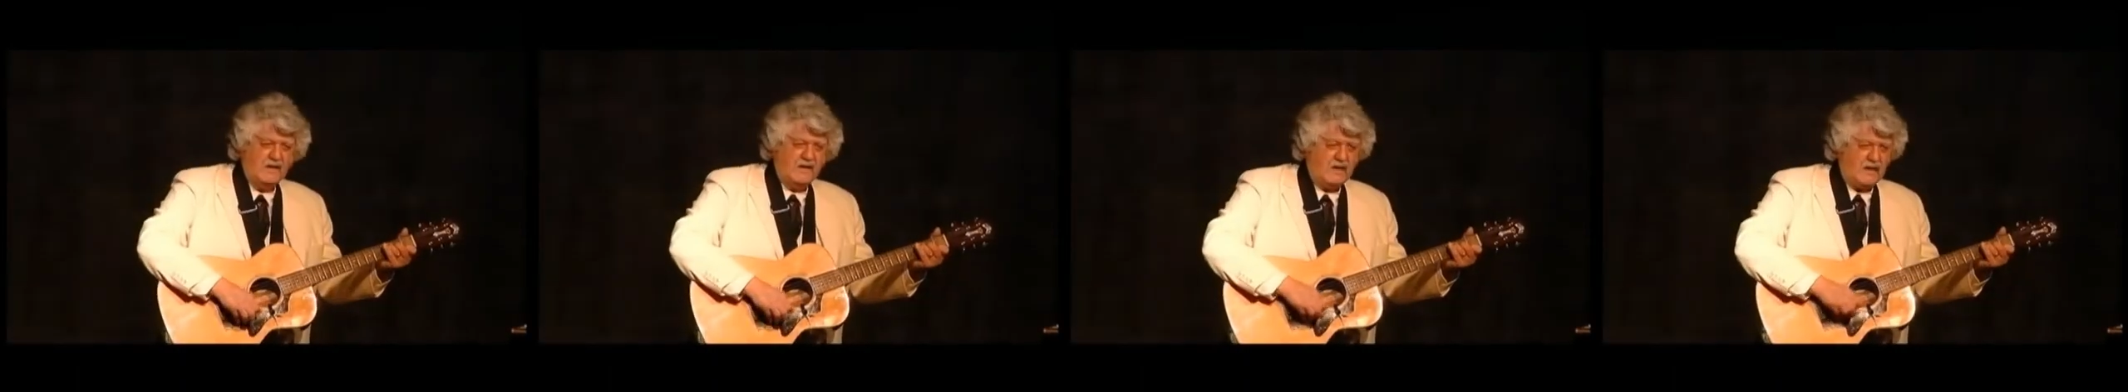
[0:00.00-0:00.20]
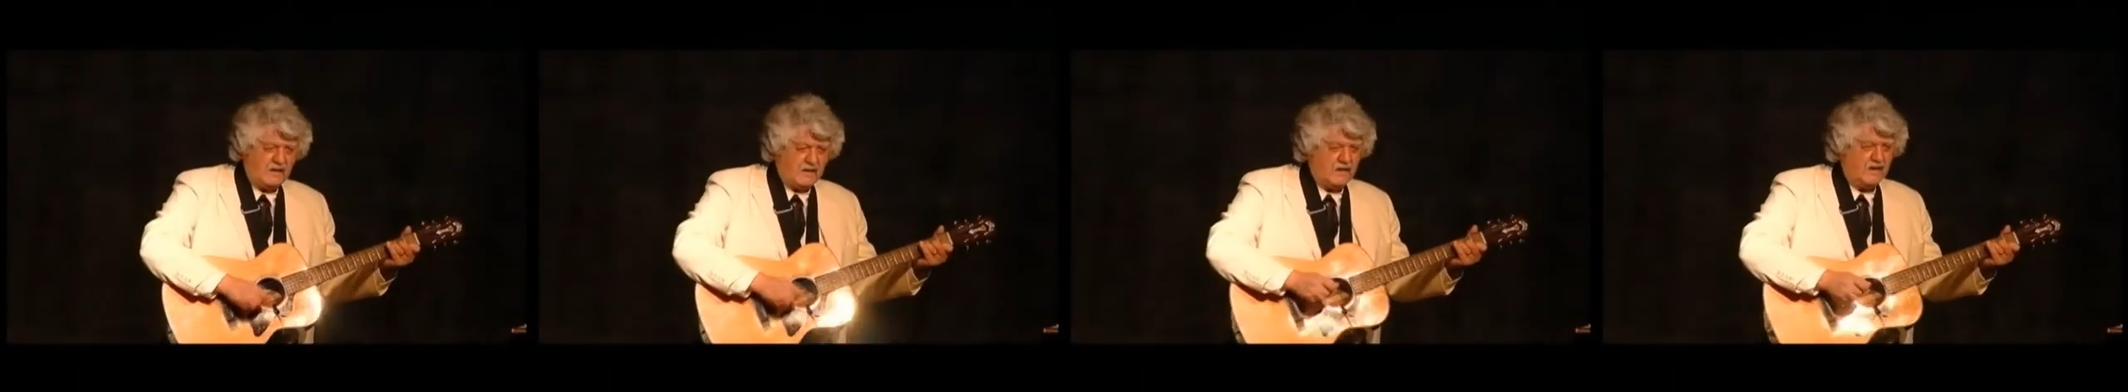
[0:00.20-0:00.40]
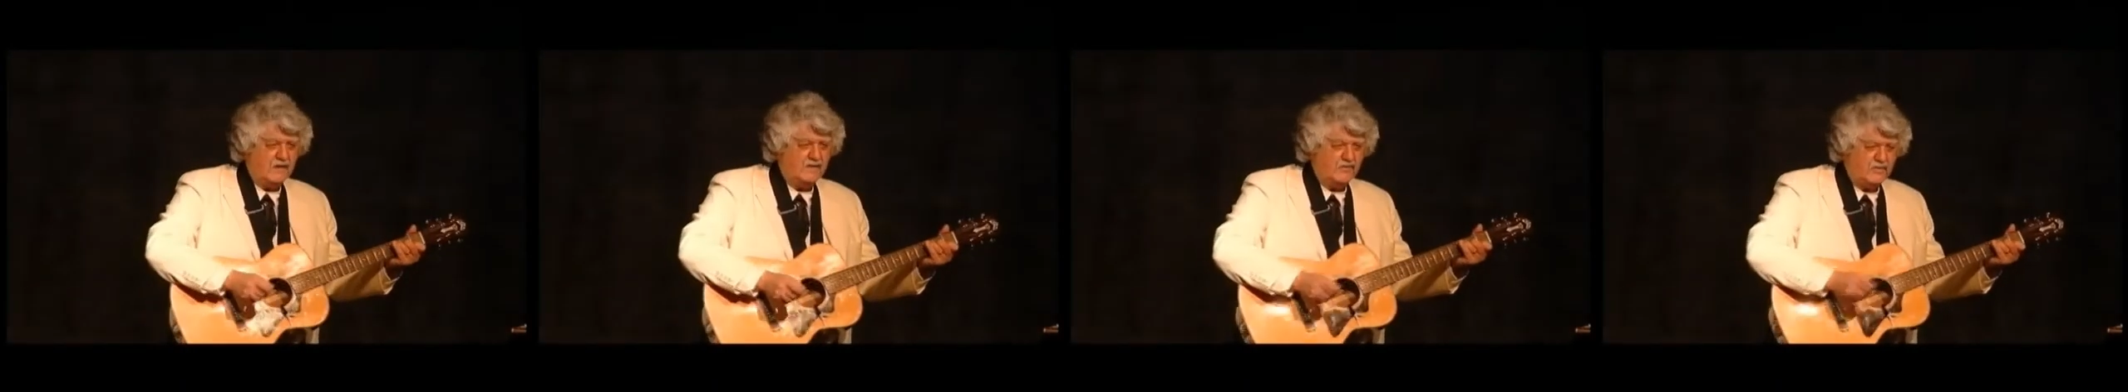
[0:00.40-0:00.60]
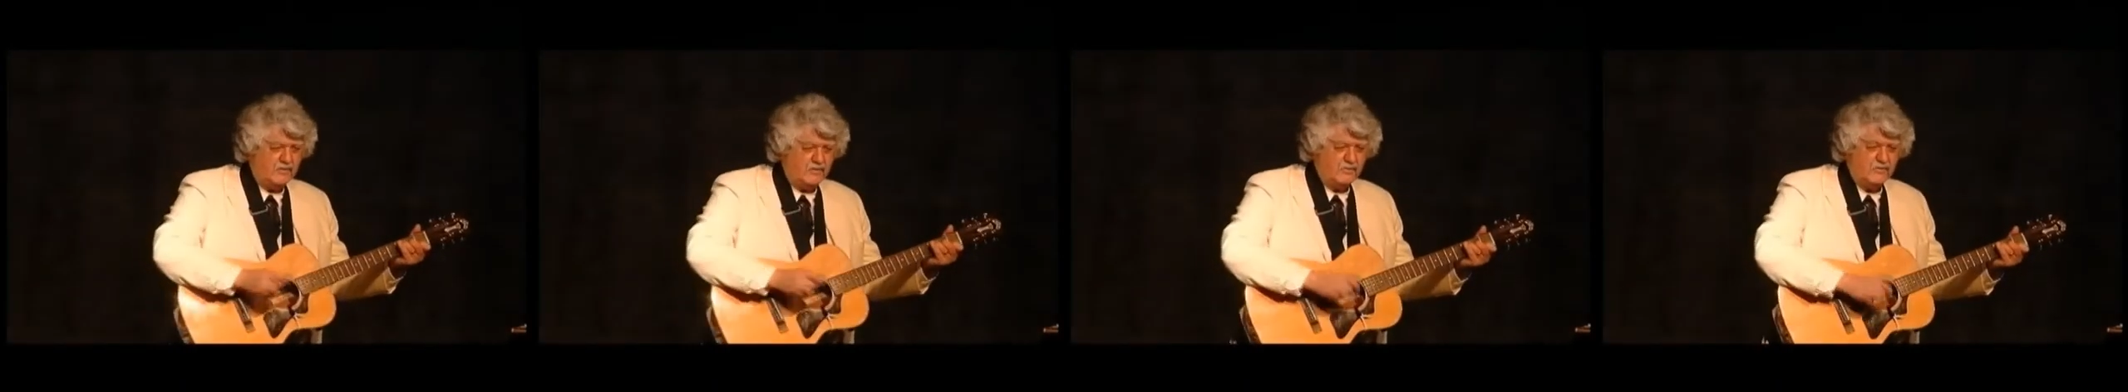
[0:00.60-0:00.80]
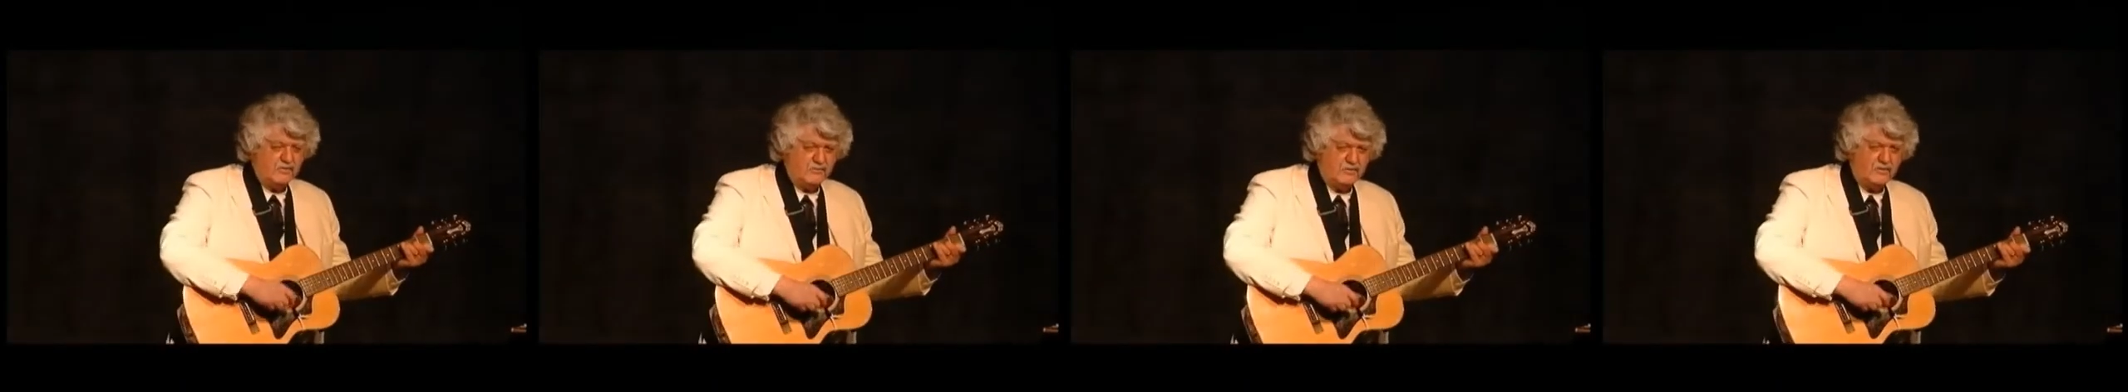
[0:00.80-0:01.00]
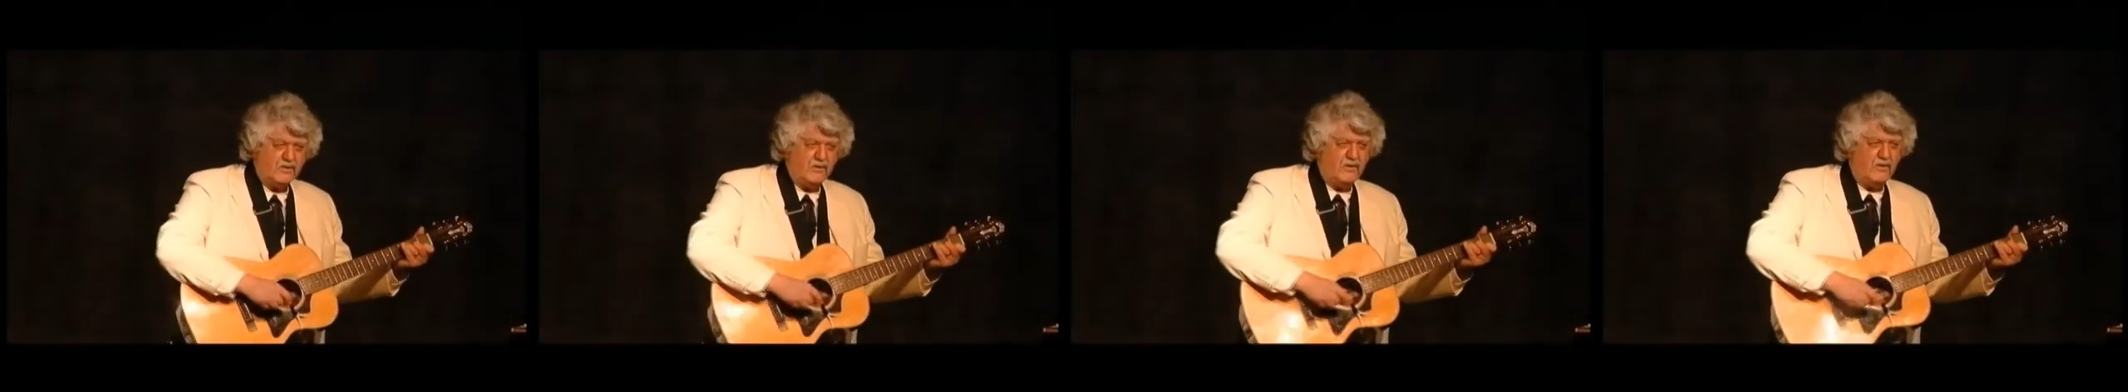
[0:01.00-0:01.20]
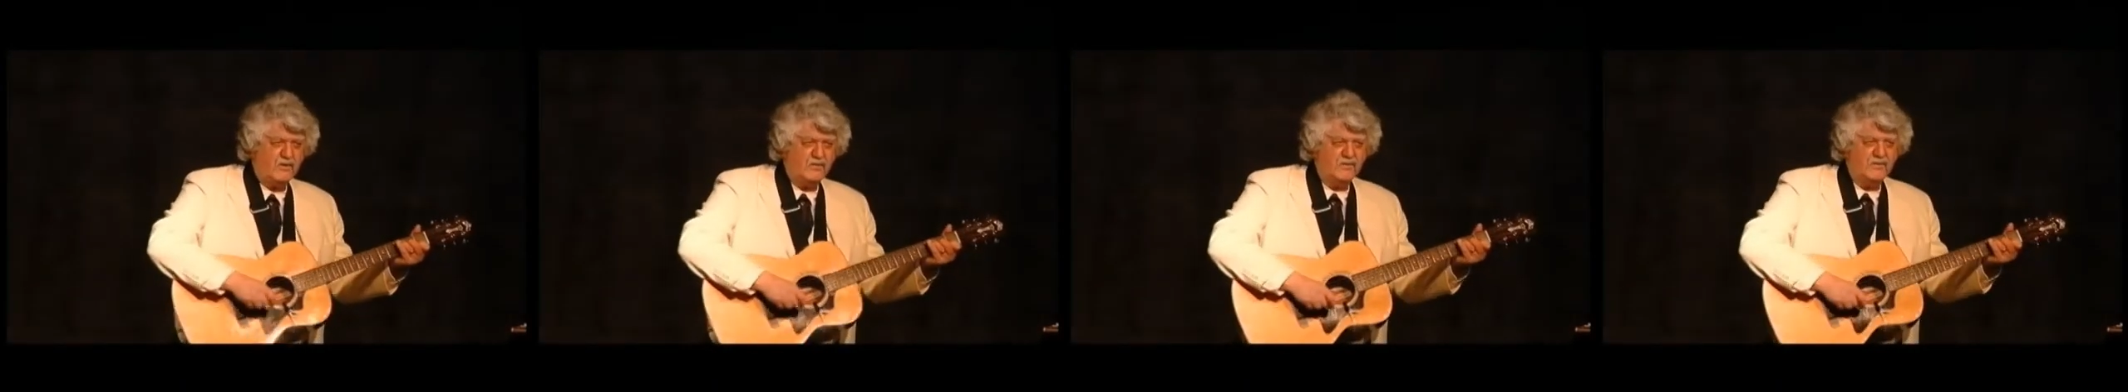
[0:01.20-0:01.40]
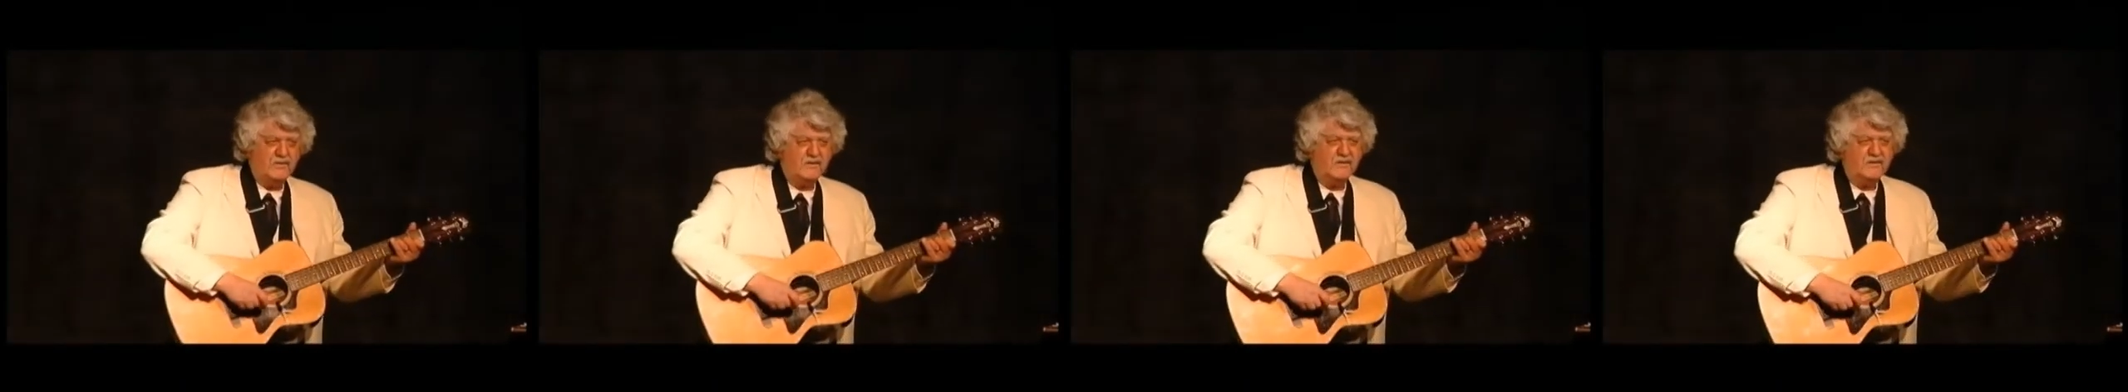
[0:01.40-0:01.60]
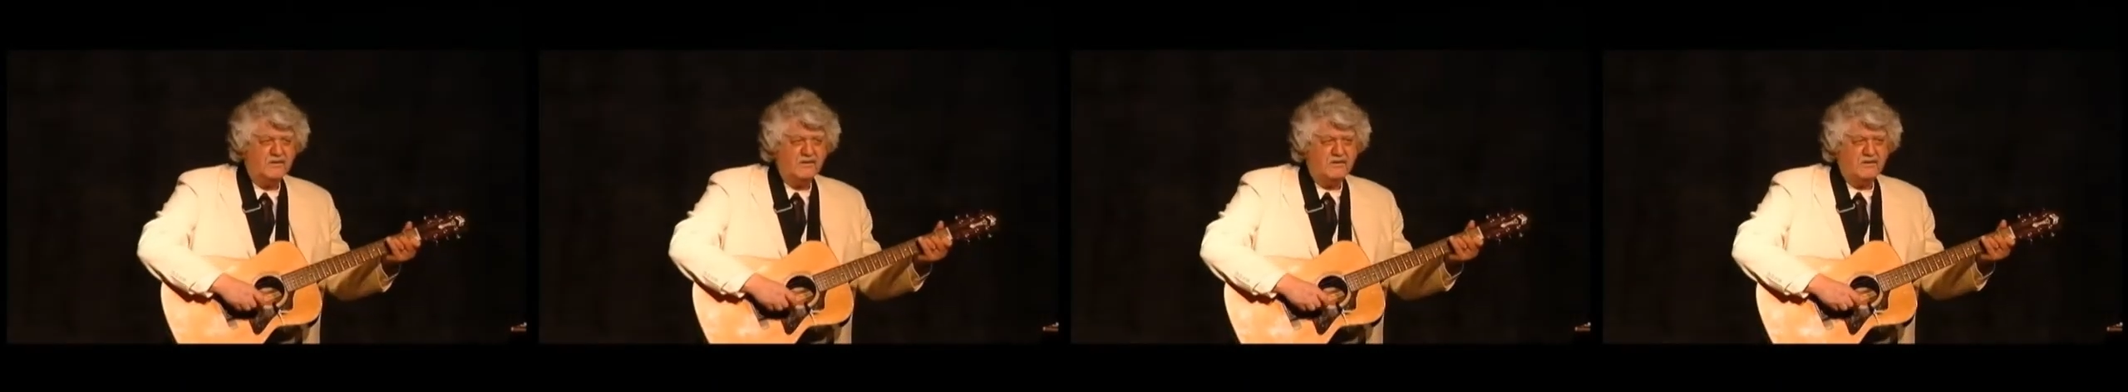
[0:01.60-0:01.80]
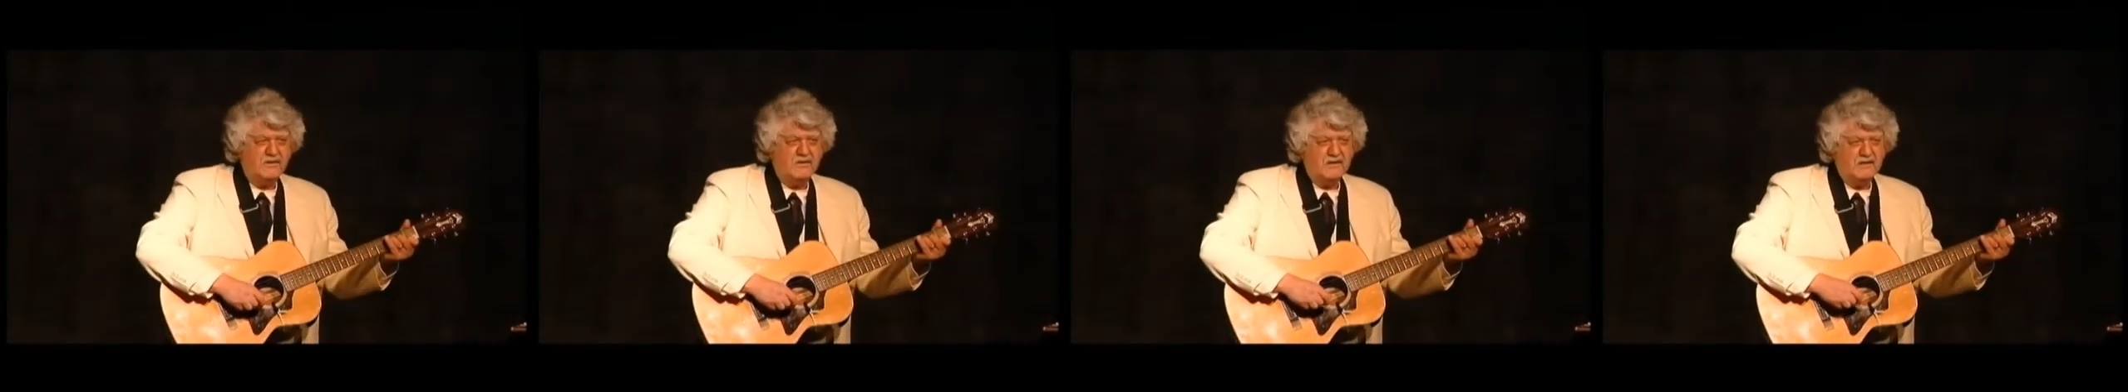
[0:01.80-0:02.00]
I'd like to do the song
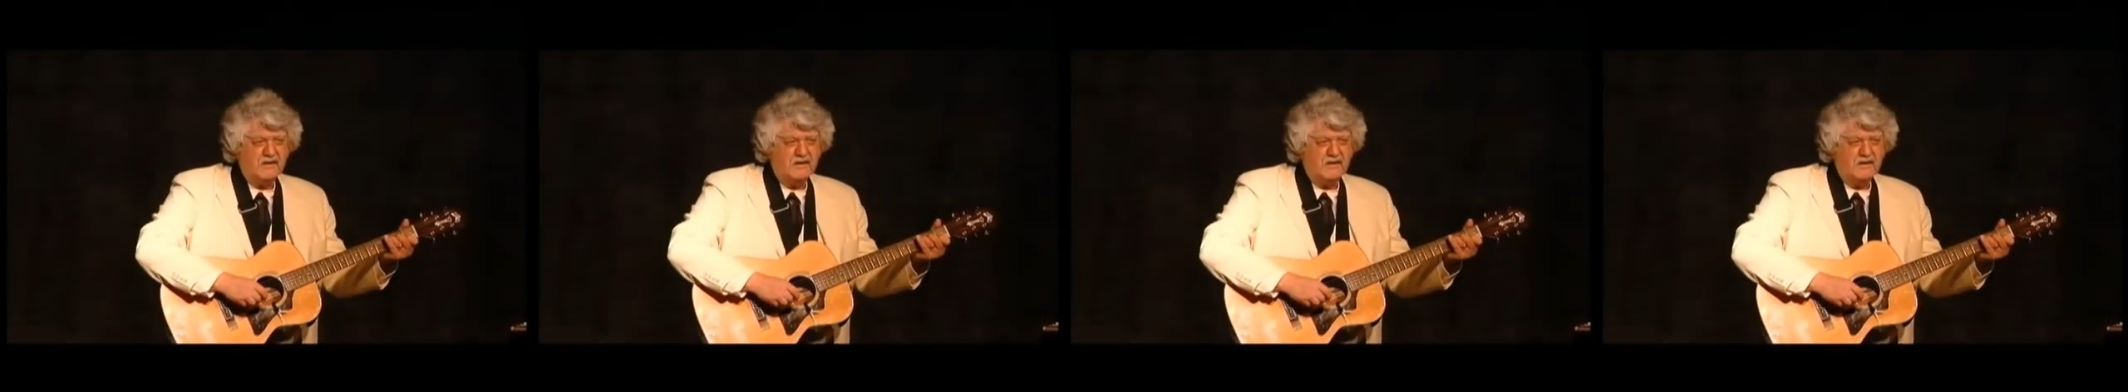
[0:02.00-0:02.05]
that